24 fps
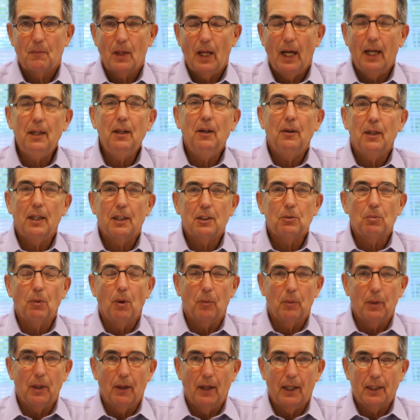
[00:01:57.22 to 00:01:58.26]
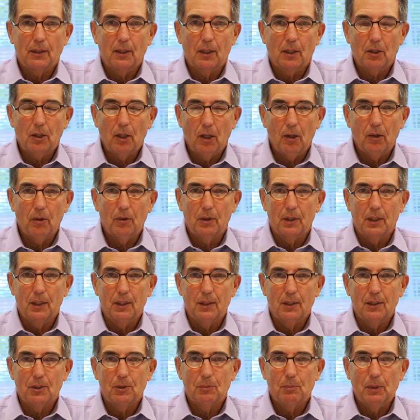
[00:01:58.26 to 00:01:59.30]
I know that's what we like to call it
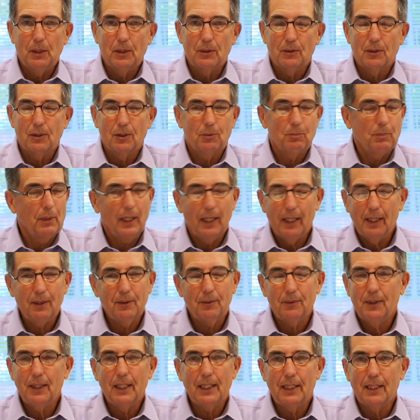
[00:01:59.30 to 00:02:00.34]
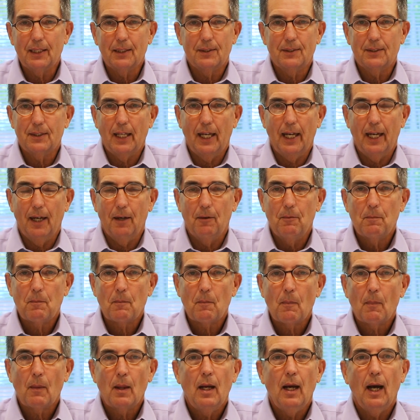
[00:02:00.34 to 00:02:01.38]
in this business, but I don't think it's that.
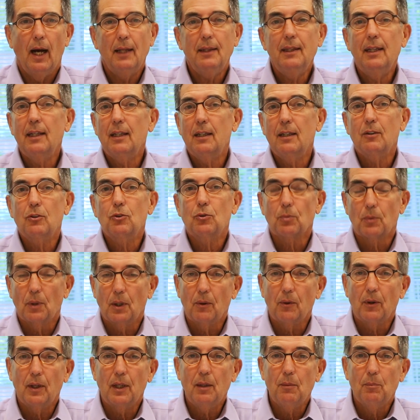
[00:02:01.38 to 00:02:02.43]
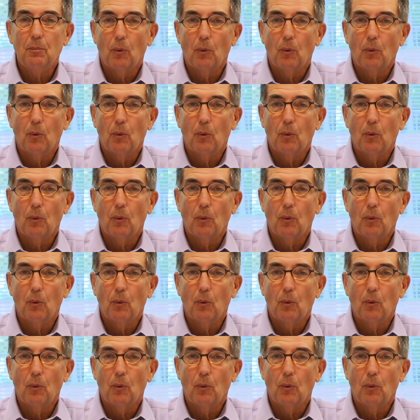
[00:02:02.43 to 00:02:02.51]
I think it's really